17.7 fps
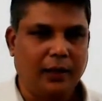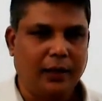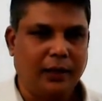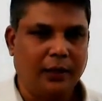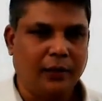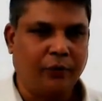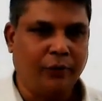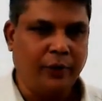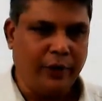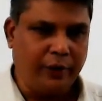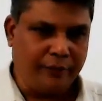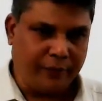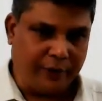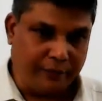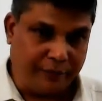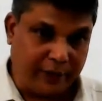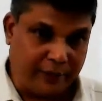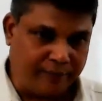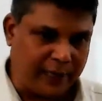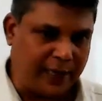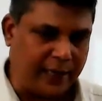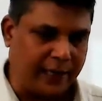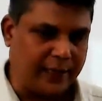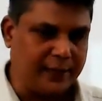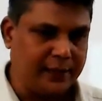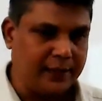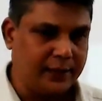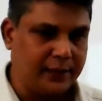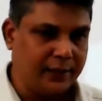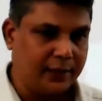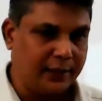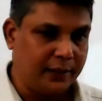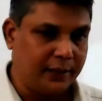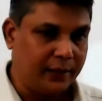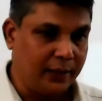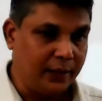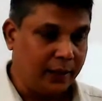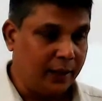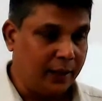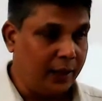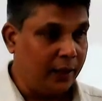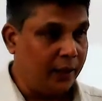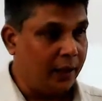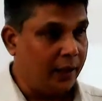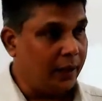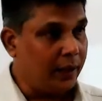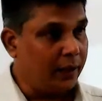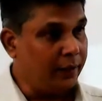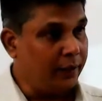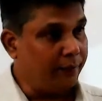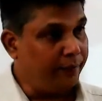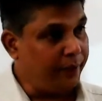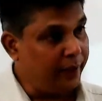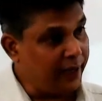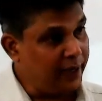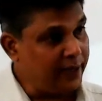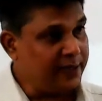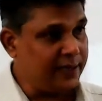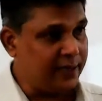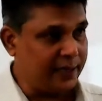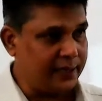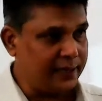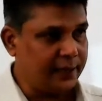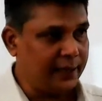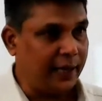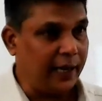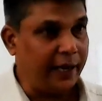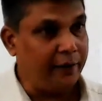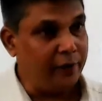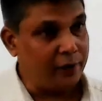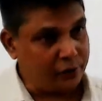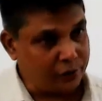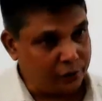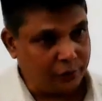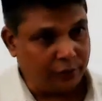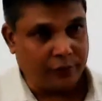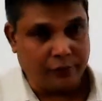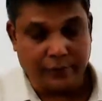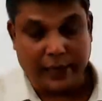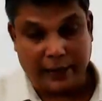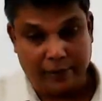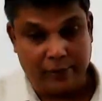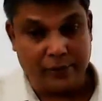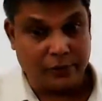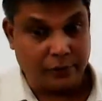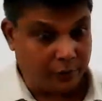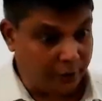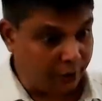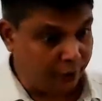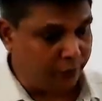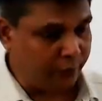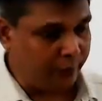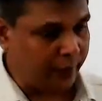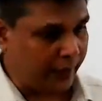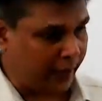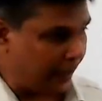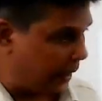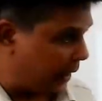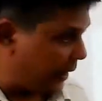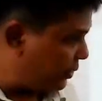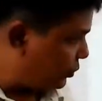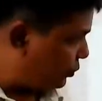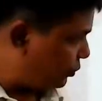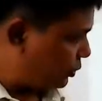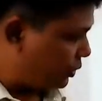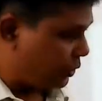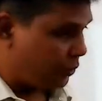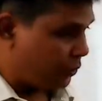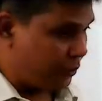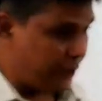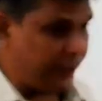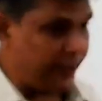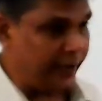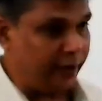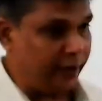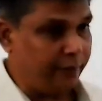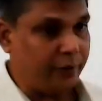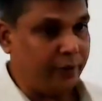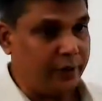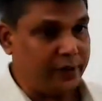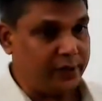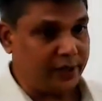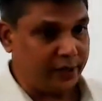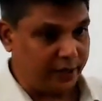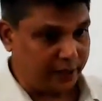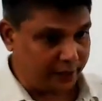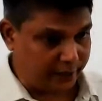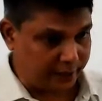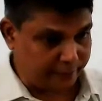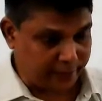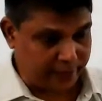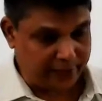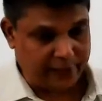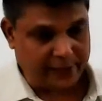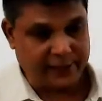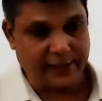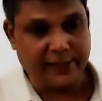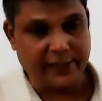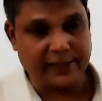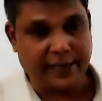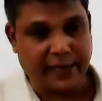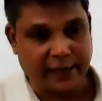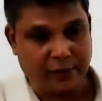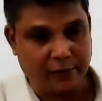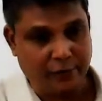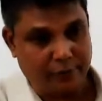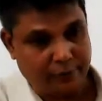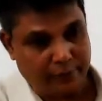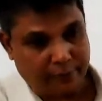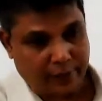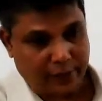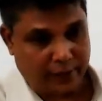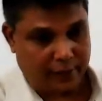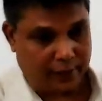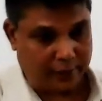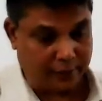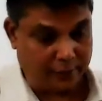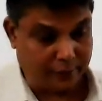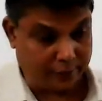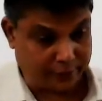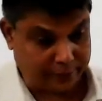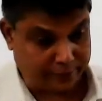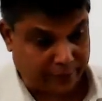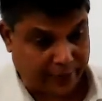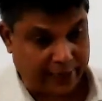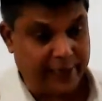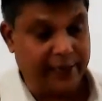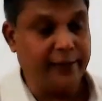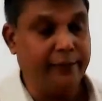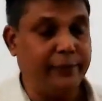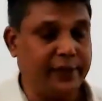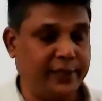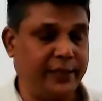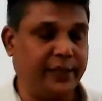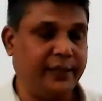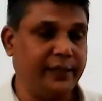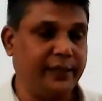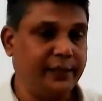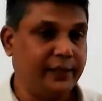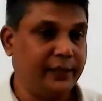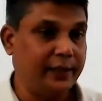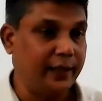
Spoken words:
When you prepare plans, the villages, I will show you. I saw the quantity of concern in my recent cyclone filing visit.